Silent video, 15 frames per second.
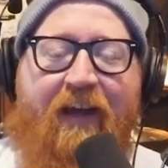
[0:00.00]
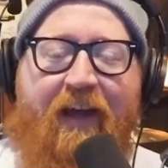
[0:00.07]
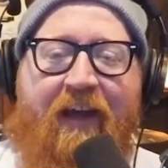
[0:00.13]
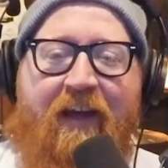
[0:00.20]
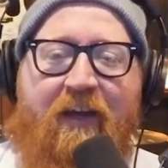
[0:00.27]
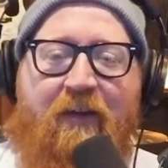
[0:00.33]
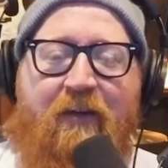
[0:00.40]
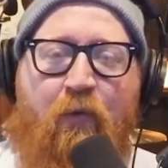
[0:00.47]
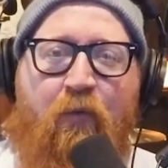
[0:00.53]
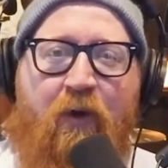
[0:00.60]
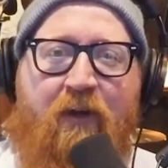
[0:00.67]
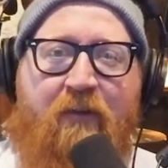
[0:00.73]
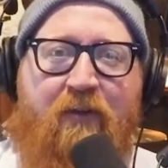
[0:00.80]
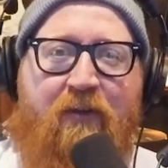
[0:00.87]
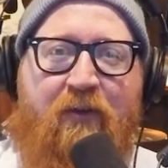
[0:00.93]
And
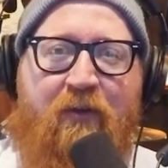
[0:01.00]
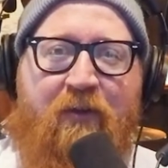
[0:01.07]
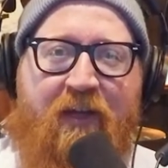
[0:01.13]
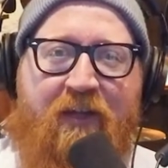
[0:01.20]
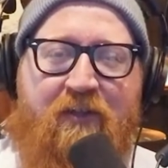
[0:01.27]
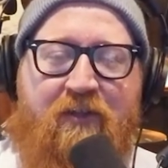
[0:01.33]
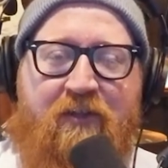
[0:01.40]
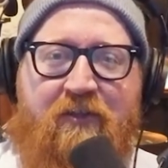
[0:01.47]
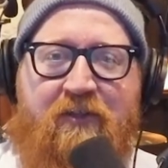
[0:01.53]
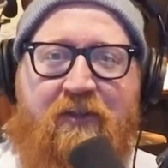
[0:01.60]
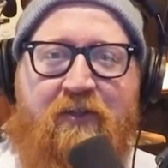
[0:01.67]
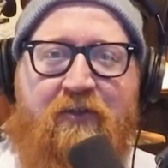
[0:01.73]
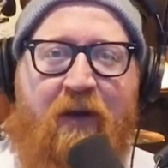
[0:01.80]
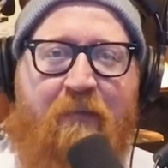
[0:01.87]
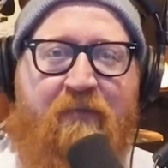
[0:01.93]
one of the locations
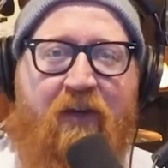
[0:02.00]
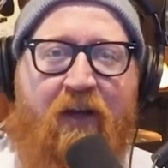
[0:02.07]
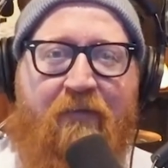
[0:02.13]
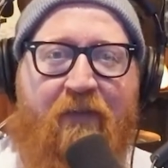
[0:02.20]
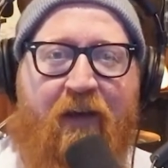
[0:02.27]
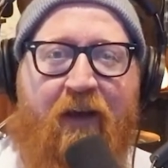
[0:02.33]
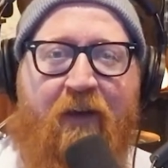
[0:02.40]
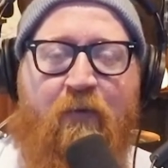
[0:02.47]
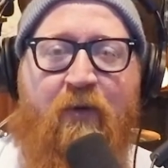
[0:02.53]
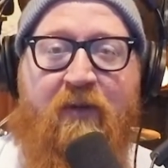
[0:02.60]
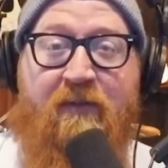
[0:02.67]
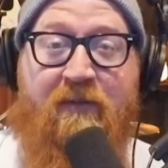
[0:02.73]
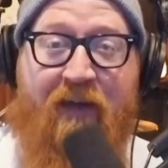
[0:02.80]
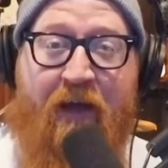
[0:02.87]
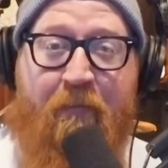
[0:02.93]
she dropped off at
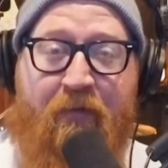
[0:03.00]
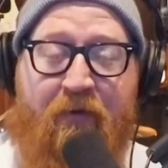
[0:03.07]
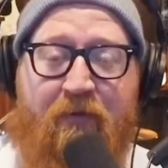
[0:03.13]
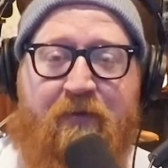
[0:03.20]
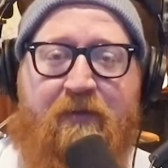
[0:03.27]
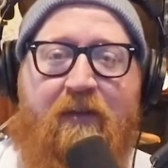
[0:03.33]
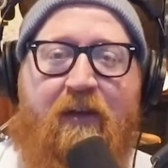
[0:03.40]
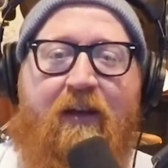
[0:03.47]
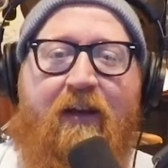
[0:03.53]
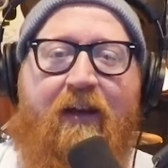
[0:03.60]
was Zappos.